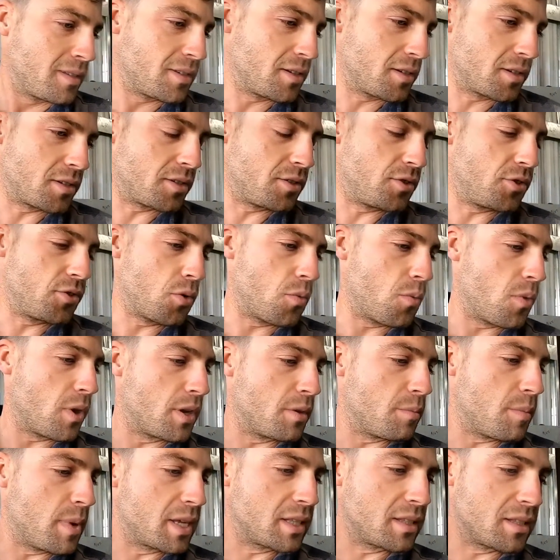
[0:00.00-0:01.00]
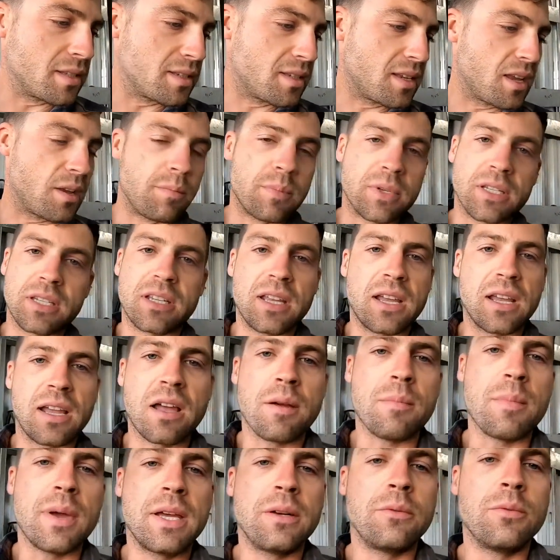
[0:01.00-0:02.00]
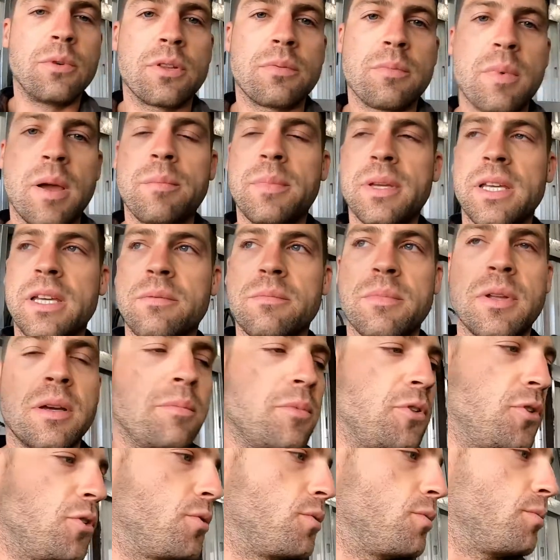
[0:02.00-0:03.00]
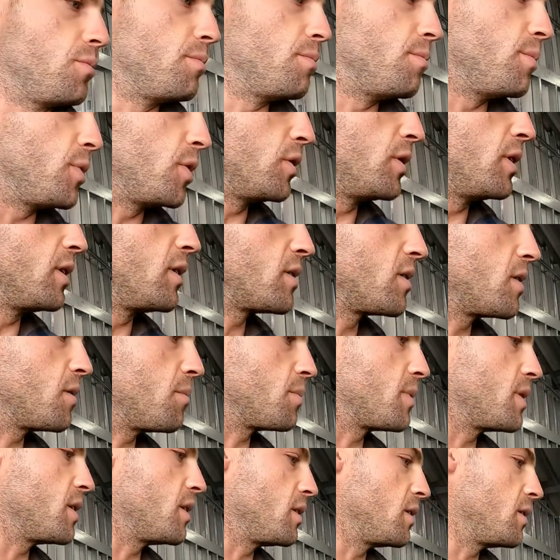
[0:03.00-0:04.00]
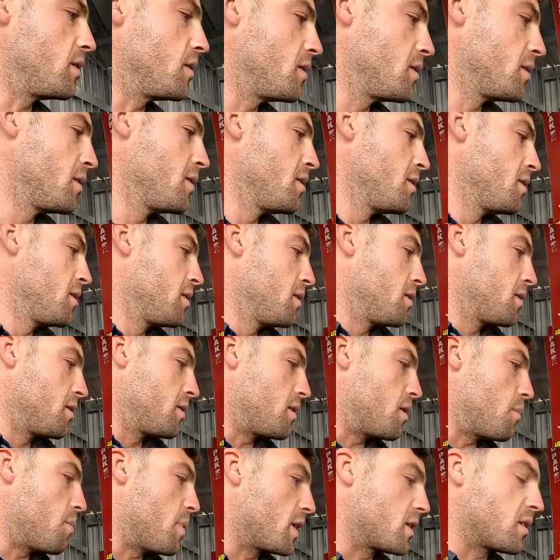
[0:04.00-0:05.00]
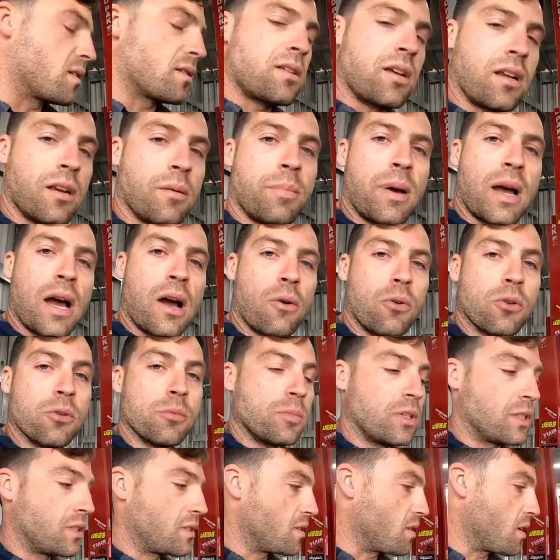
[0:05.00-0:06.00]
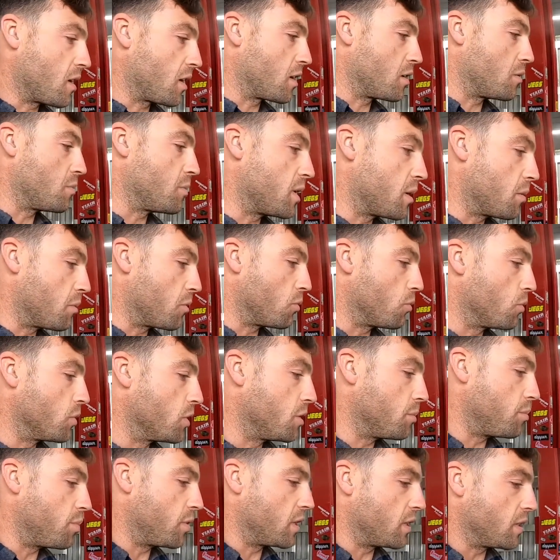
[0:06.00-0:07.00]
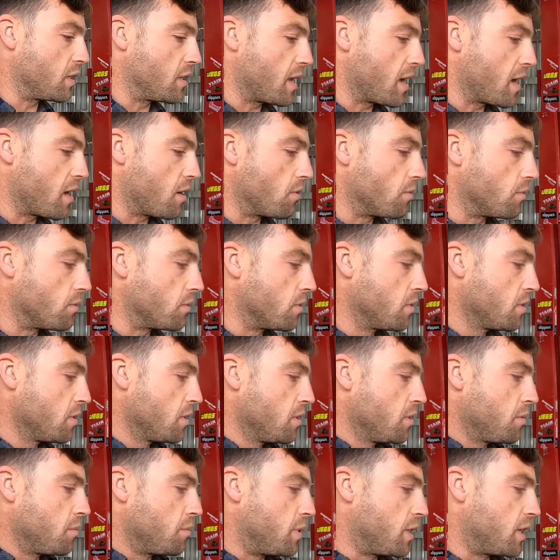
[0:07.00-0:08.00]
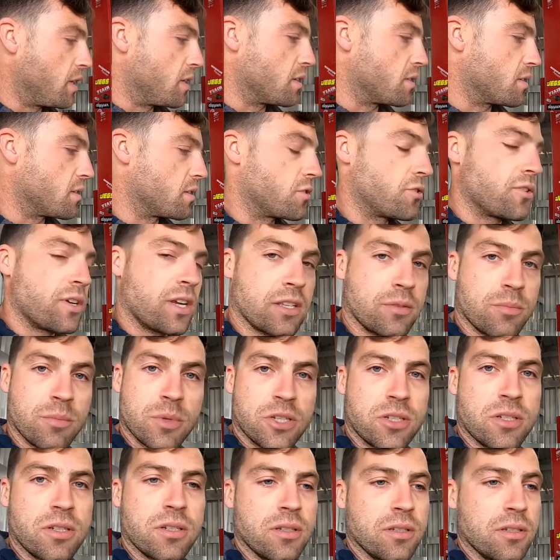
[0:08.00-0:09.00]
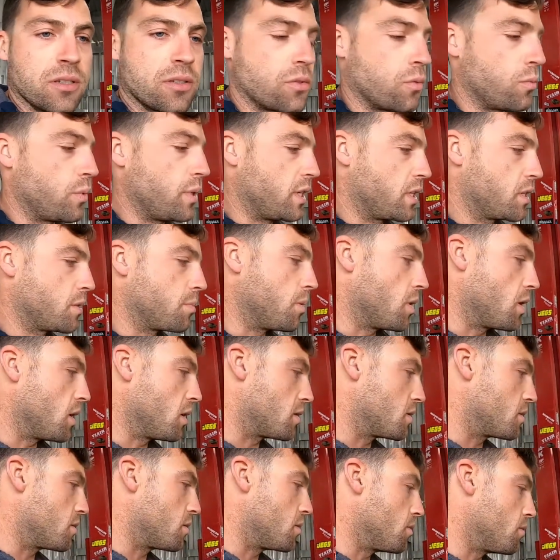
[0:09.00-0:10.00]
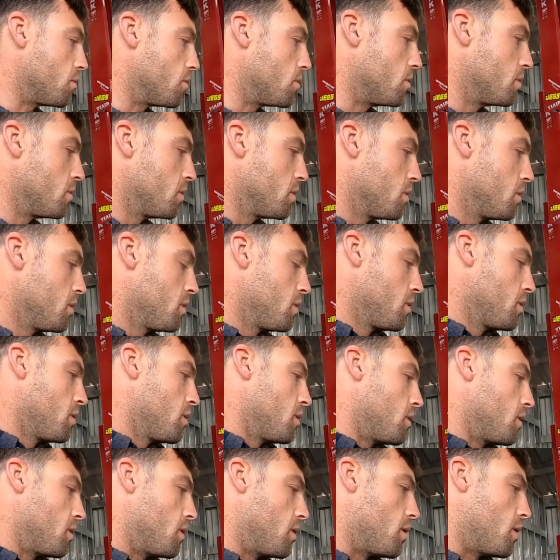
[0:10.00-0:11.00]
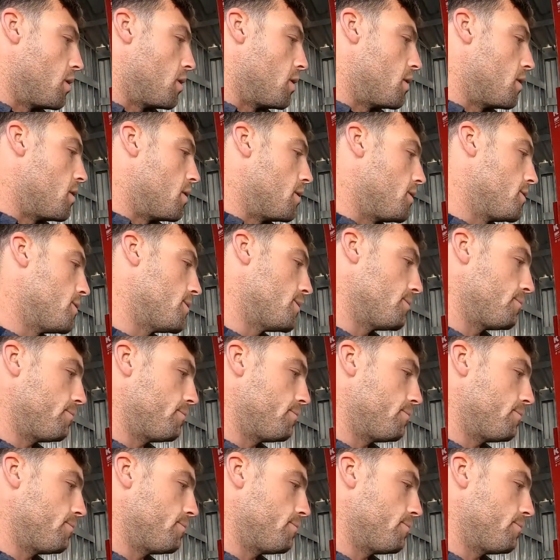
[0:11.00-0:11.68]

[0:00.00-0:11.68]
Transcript: just don't want to make the same mistake I made with my BMW, building something that makes a ton of power, but it's not going to be able to really put it down because the transmission is the weak spot. So uh,